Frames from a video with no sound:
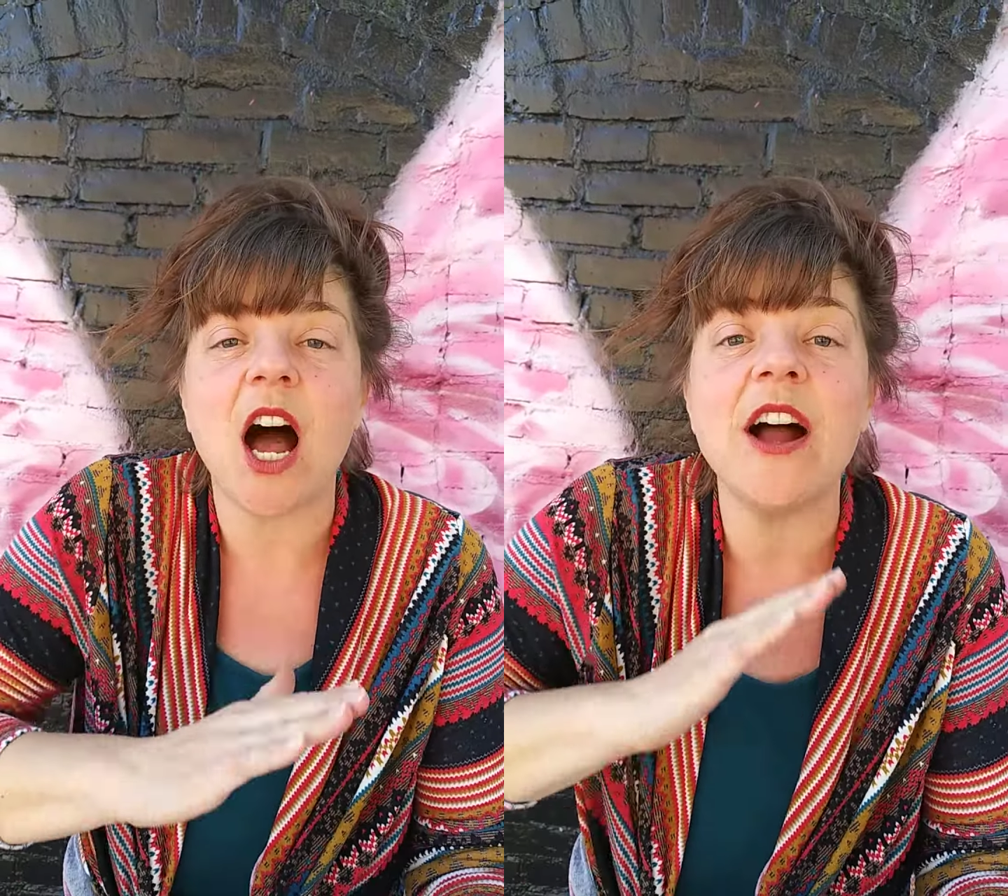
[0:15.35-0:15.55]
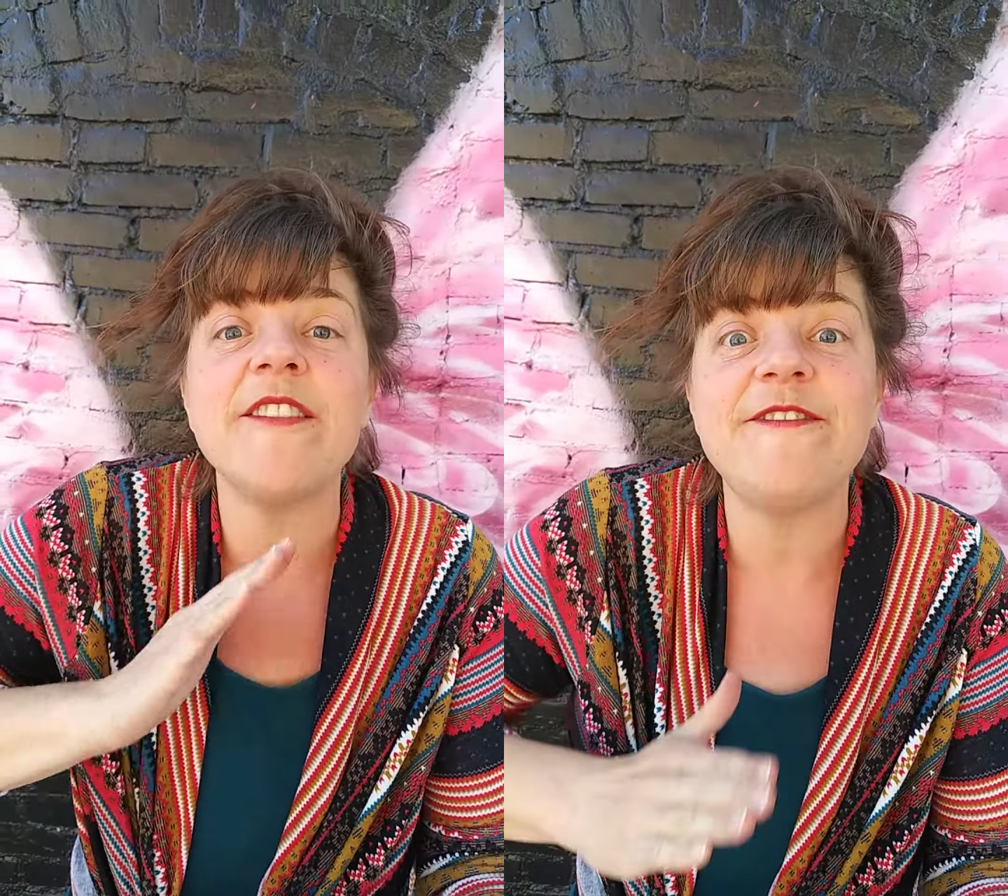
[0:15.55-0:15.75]

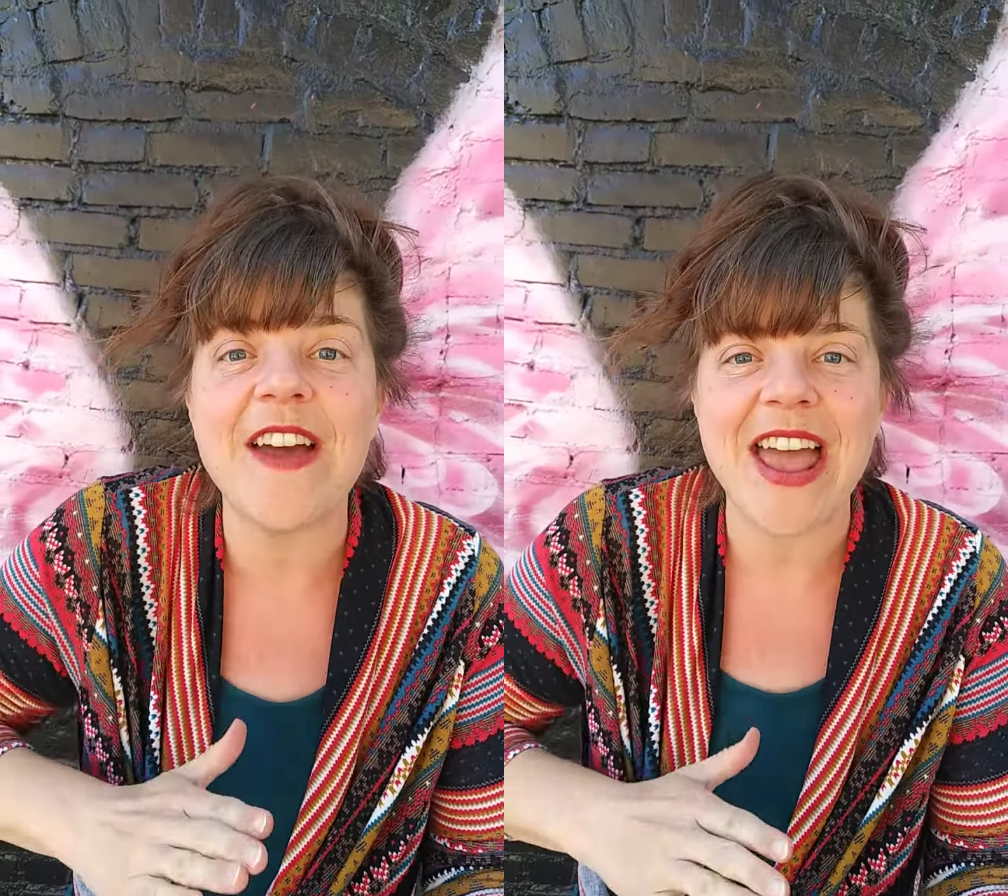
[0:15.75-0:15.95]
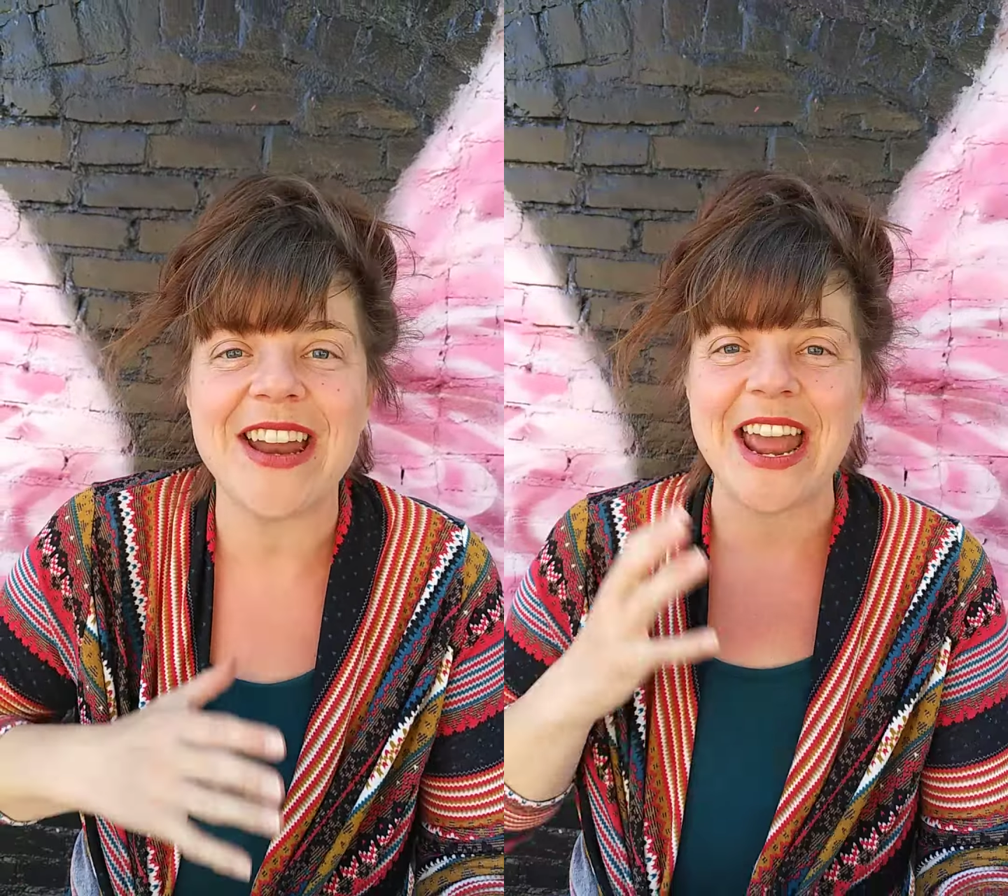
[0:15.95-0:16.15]

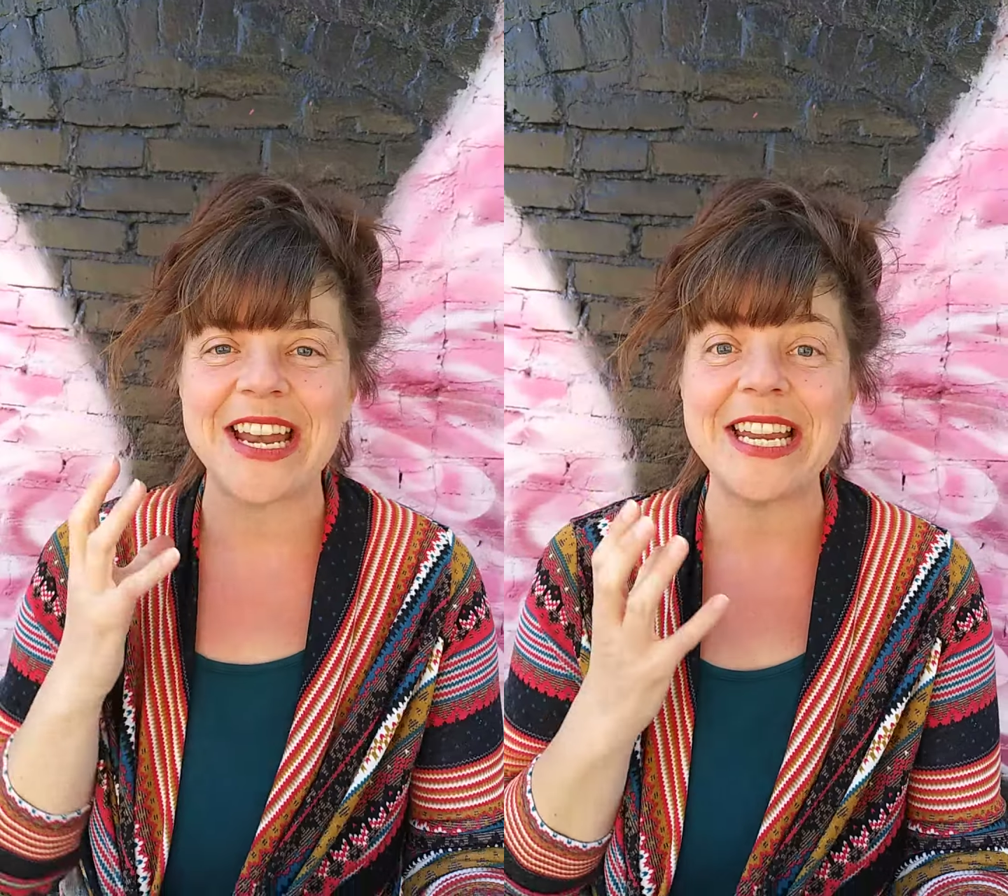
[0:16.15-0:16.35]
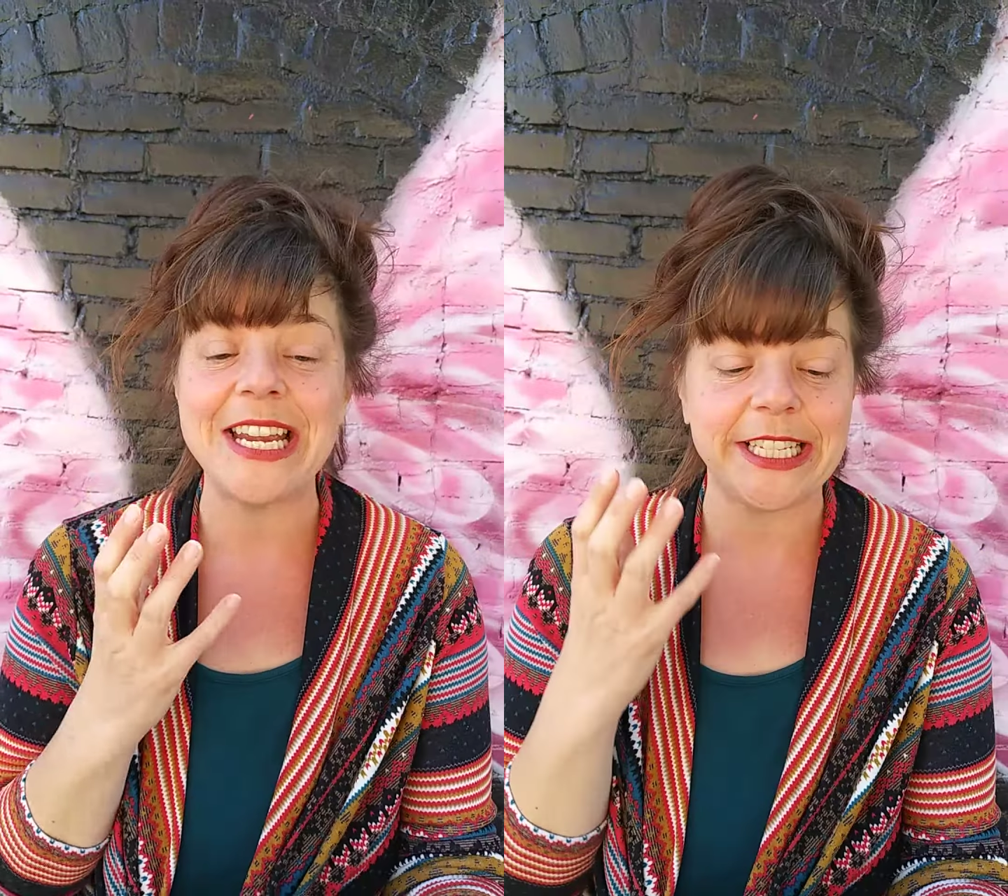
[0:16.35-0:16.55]
unfed
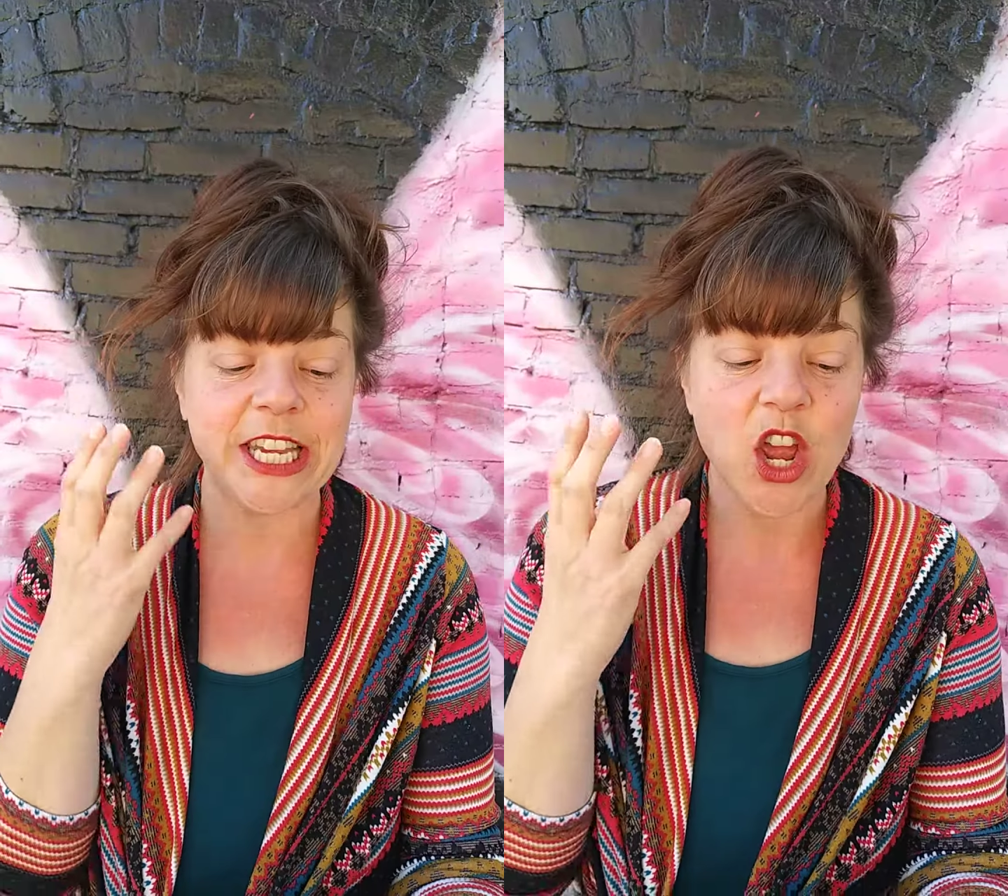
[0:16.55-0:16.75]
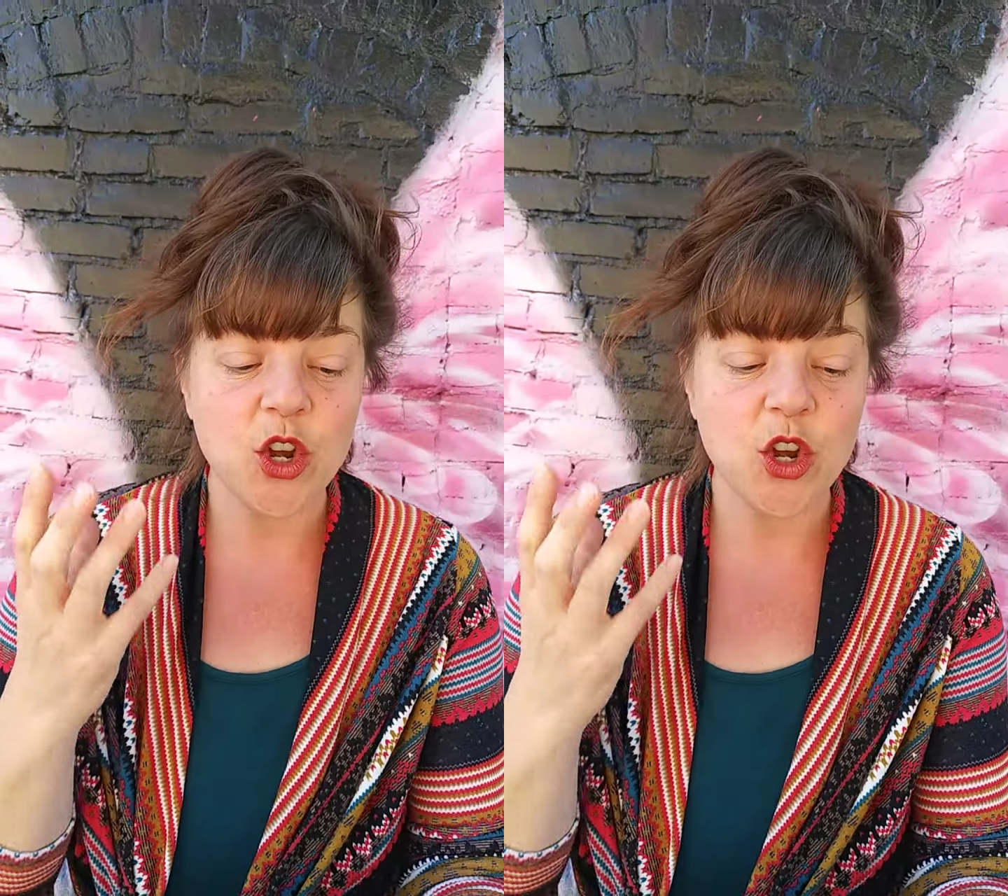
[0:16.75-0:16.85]
and eat